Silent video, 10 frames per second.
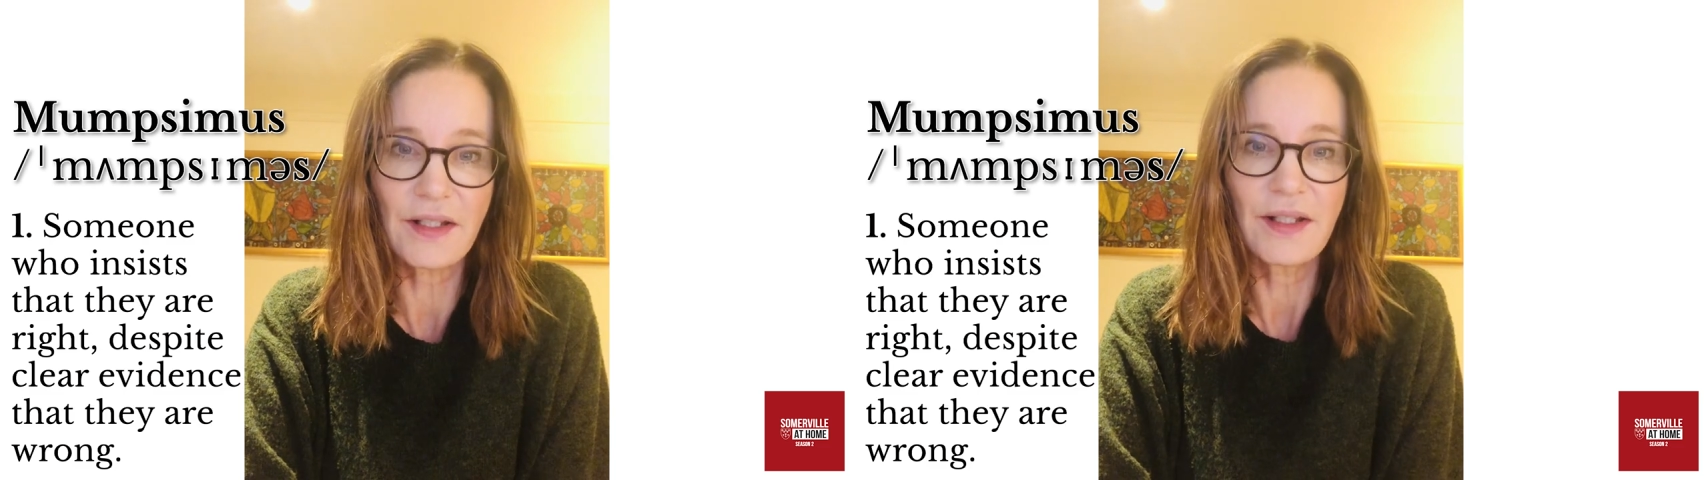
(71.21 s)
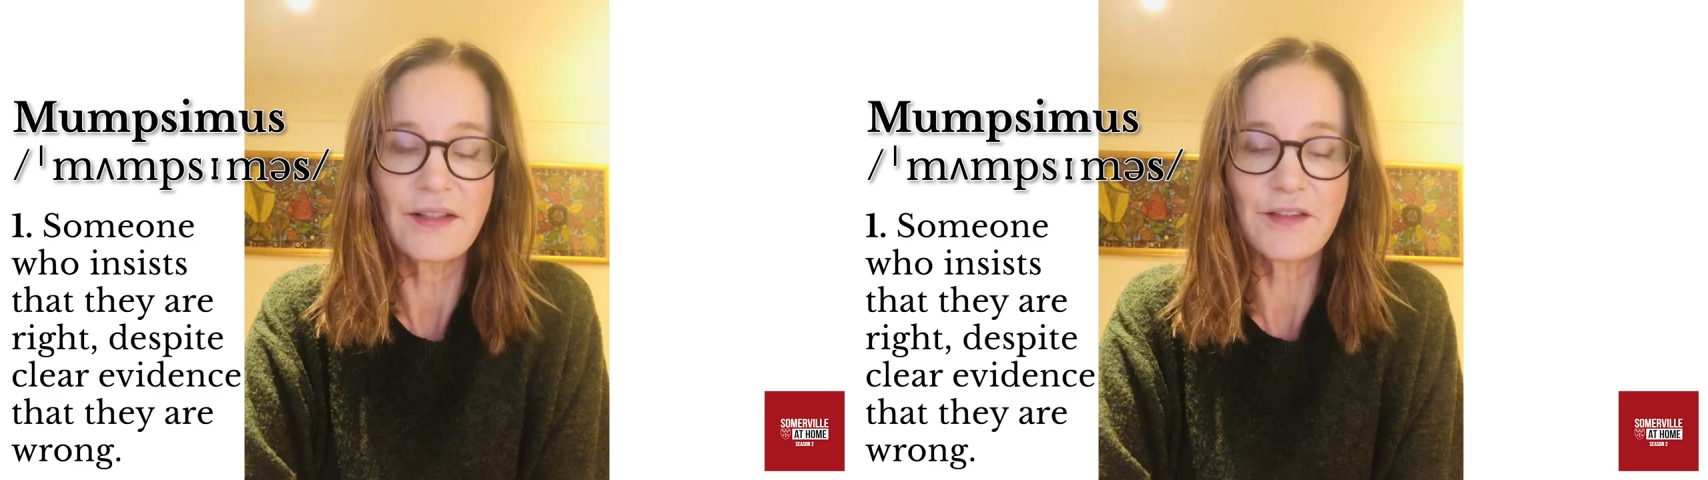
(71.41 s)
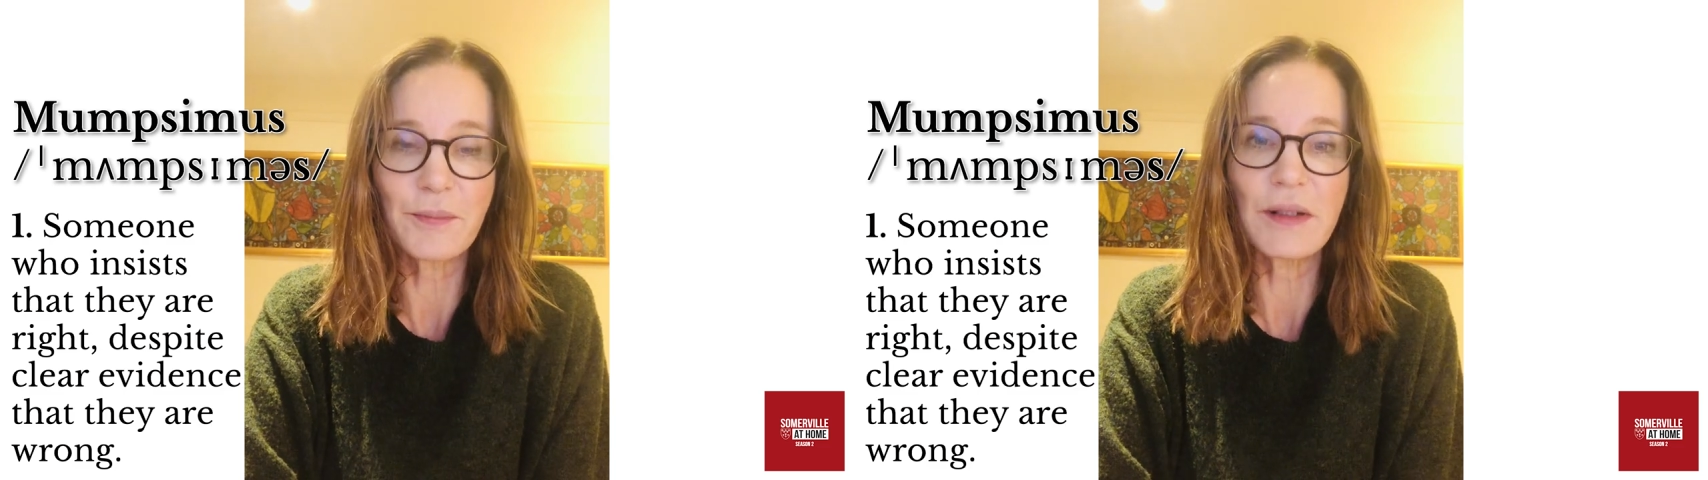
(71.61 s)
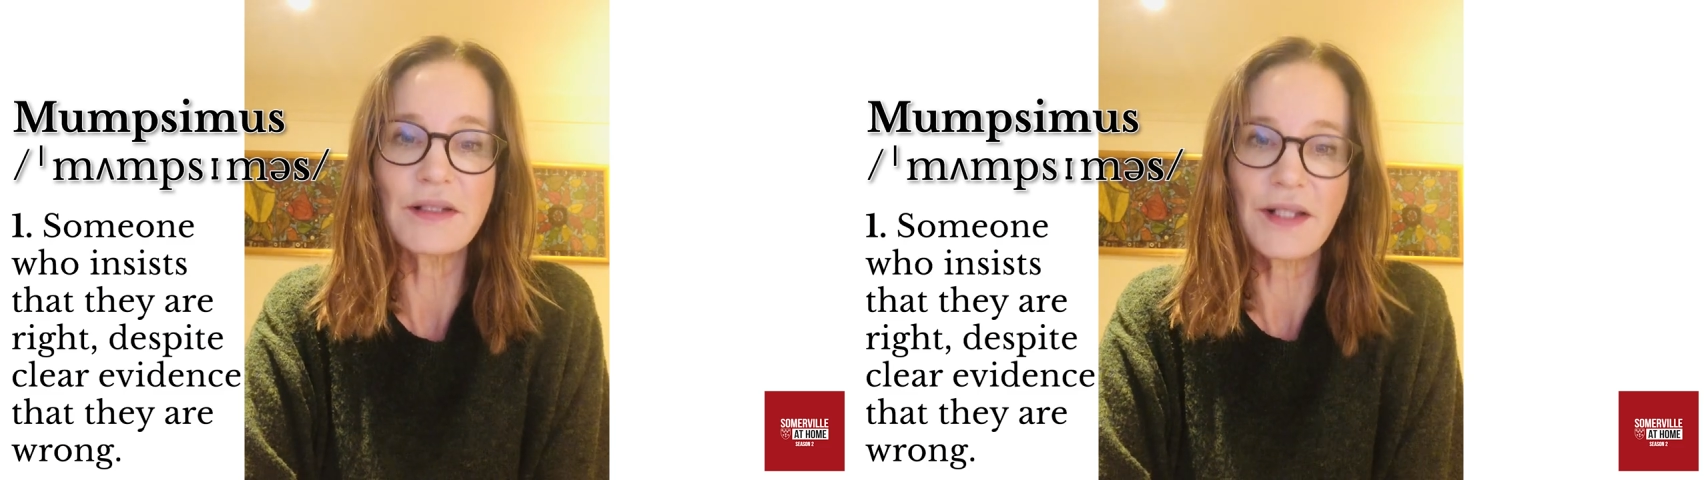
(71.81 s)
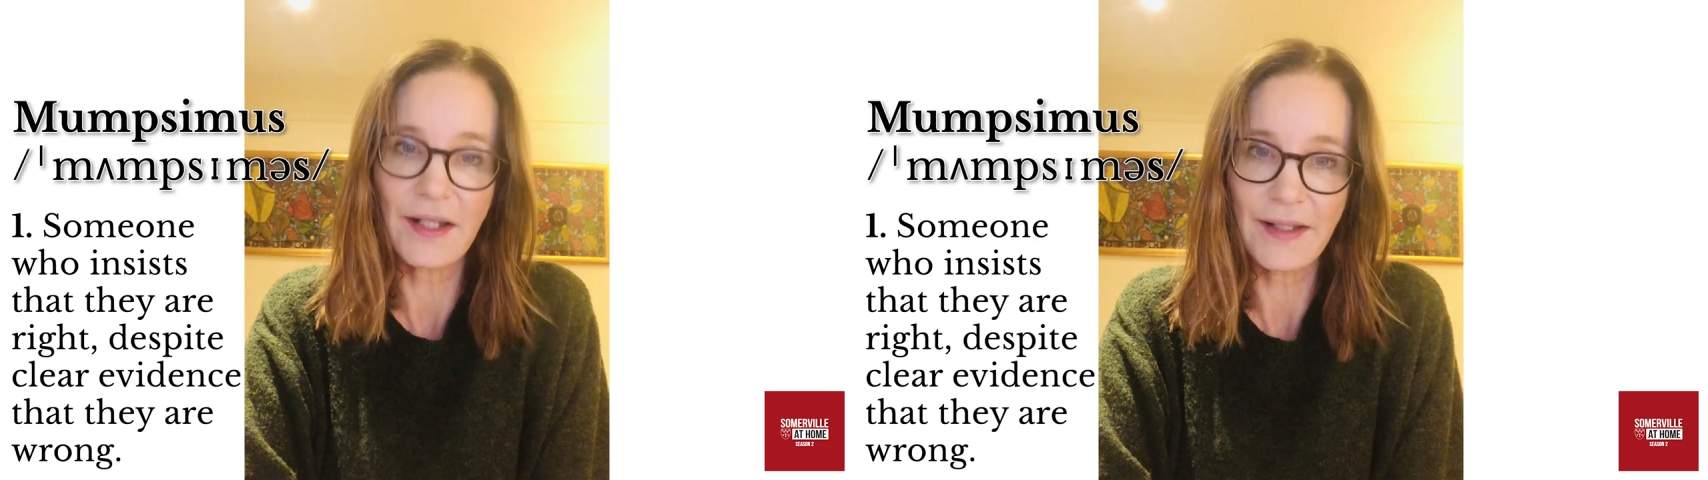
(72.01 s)
despite
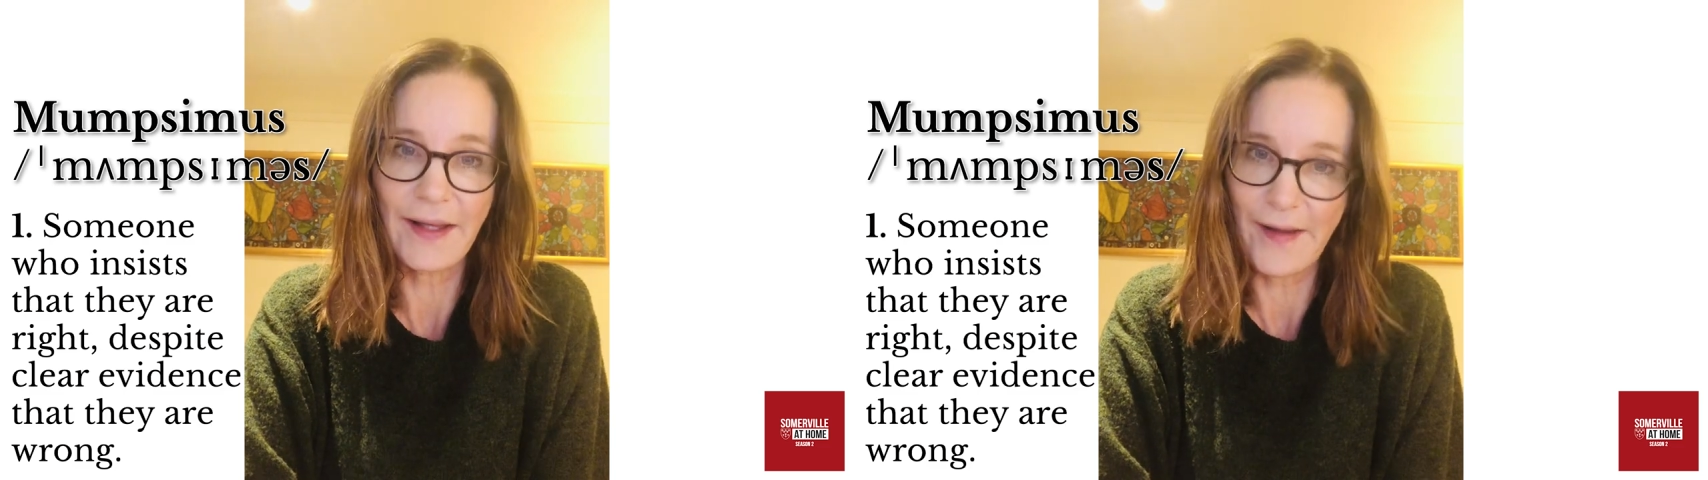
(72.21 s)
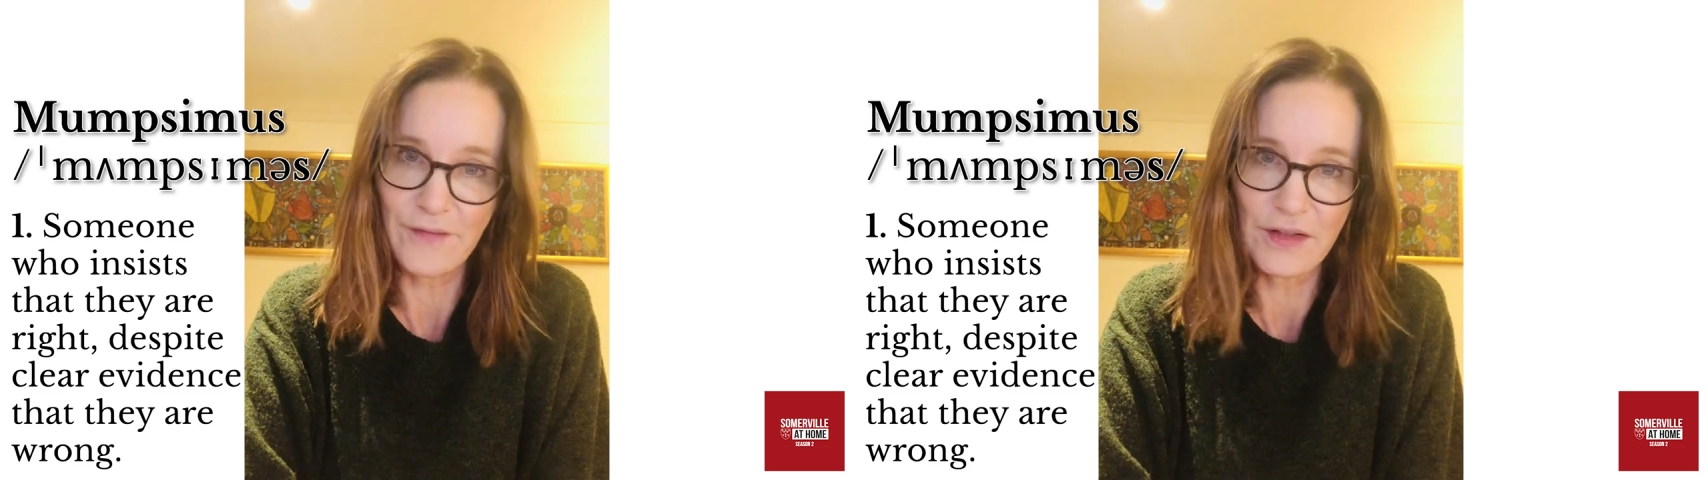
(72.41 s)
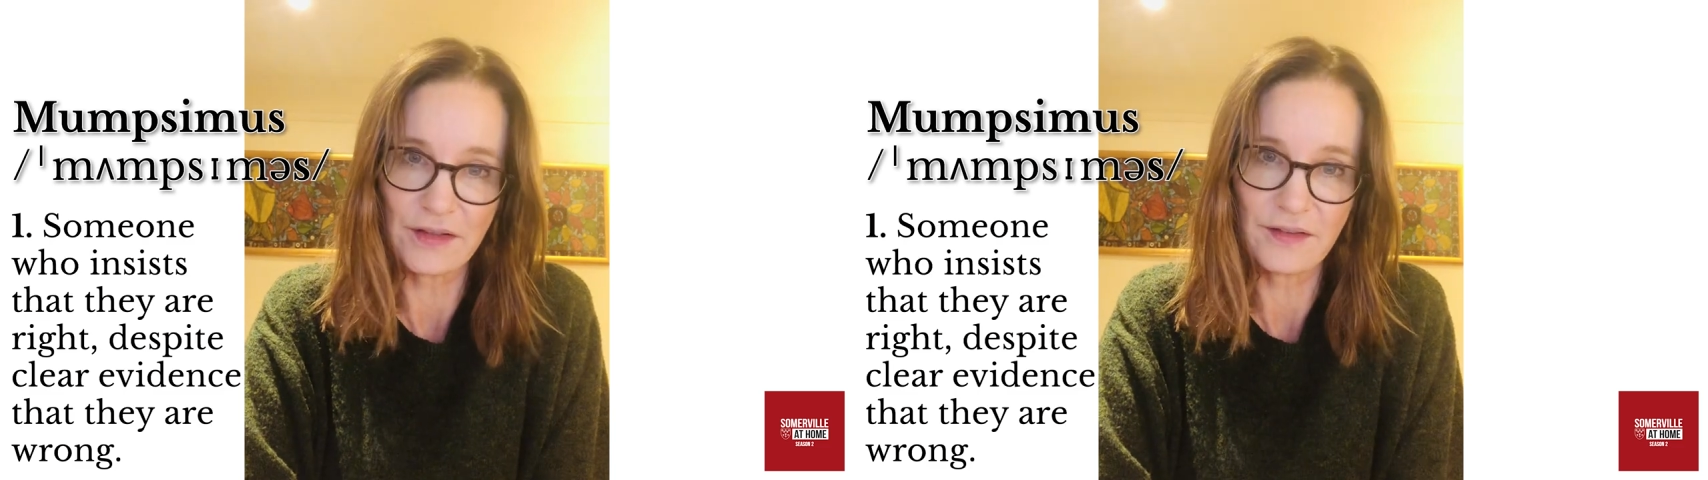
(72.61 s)
clear evidence